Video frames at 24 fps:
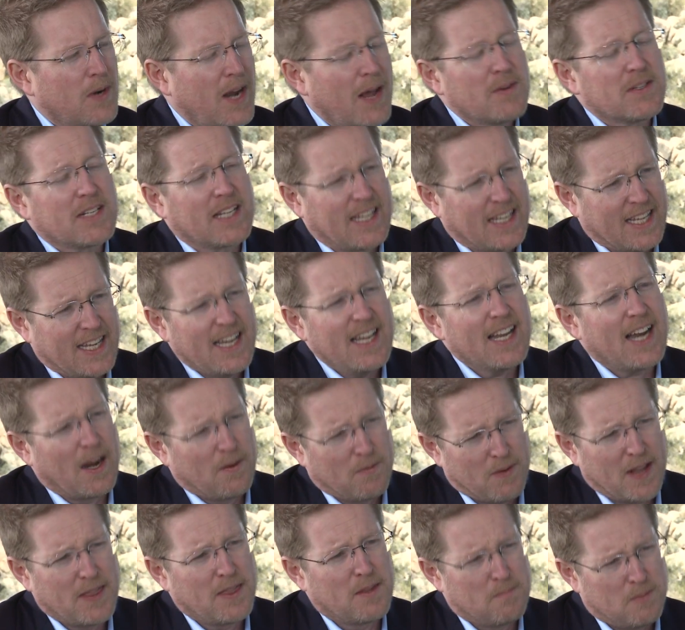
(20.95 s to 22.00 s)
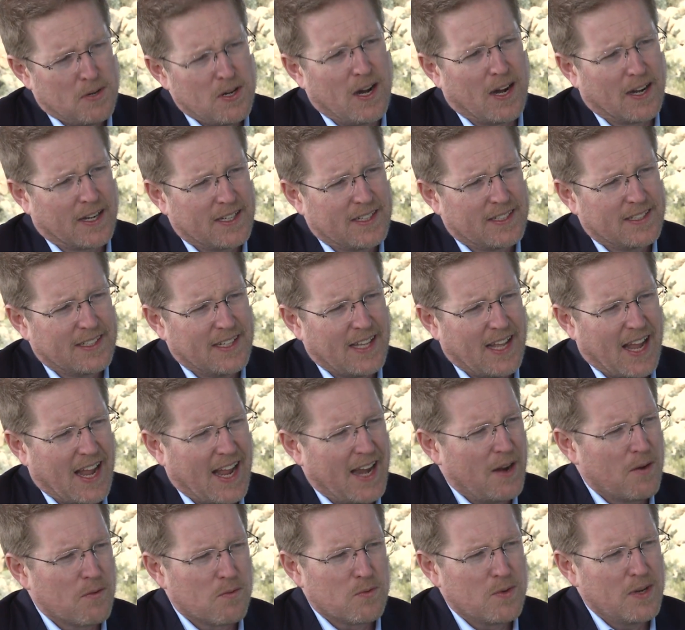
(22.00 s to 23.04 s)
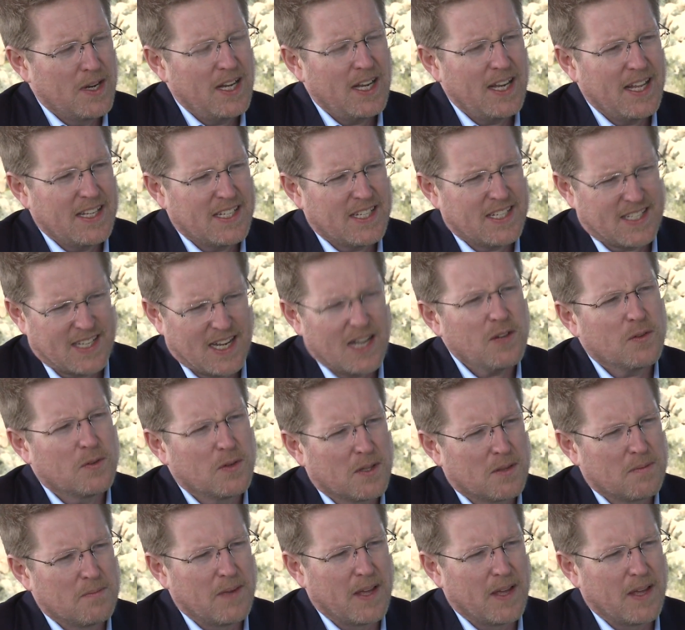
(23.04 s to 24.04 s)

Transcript: When I was a kid, I read the book, and it really stuck with